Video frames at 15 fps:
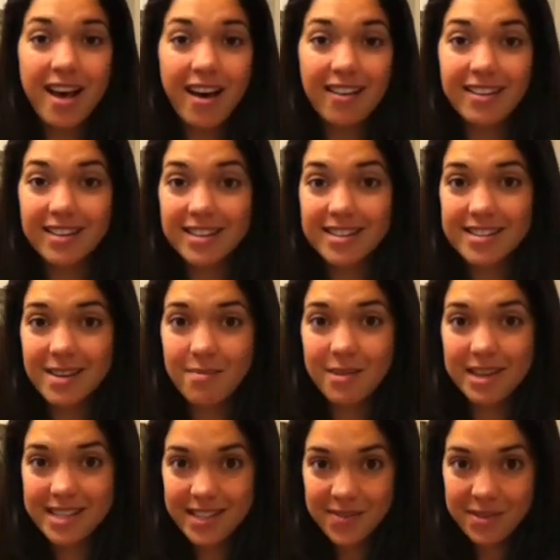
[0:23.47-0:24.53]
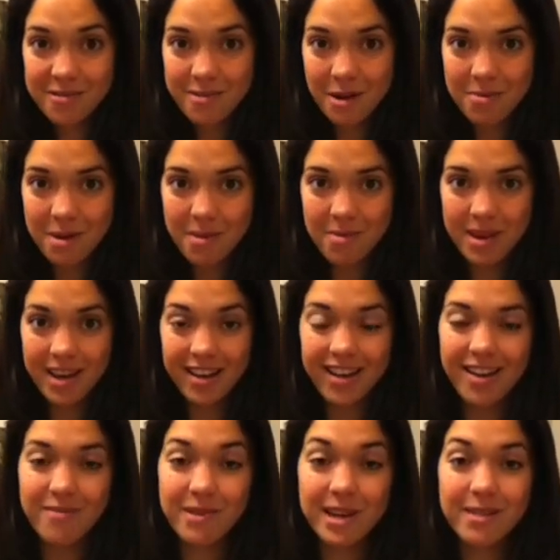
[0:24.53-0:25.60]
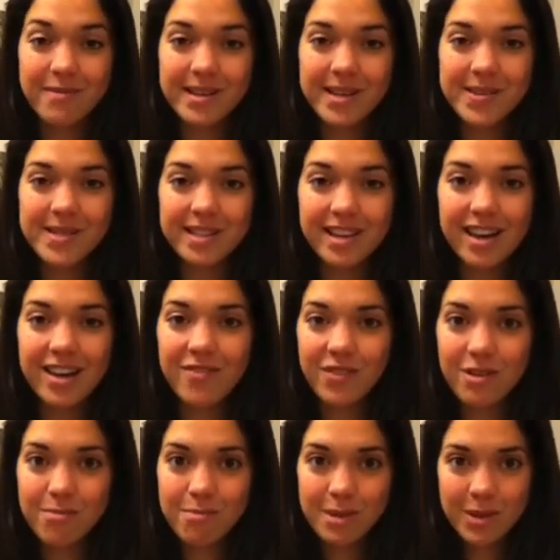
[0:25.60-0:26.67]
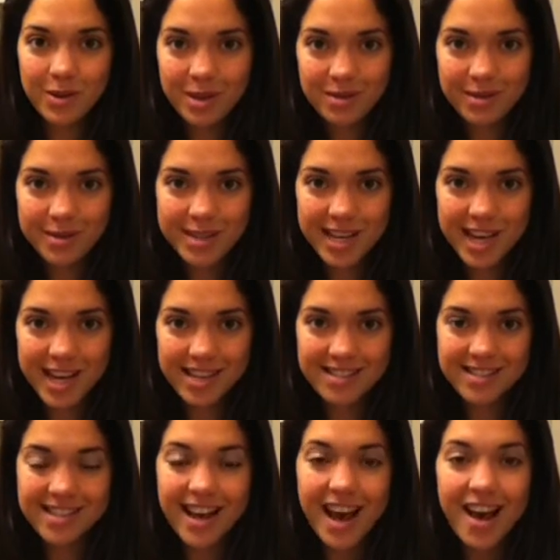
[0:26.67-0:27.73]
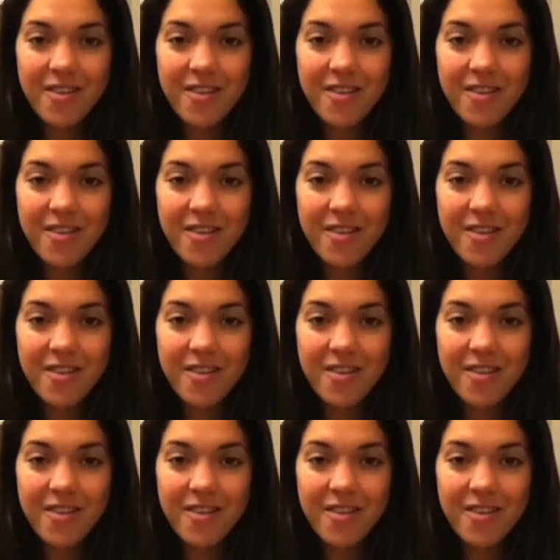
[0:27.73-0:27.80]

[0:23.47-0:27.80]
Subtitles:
a little something different about pumpkin, and we're going to be using it for beauty routines.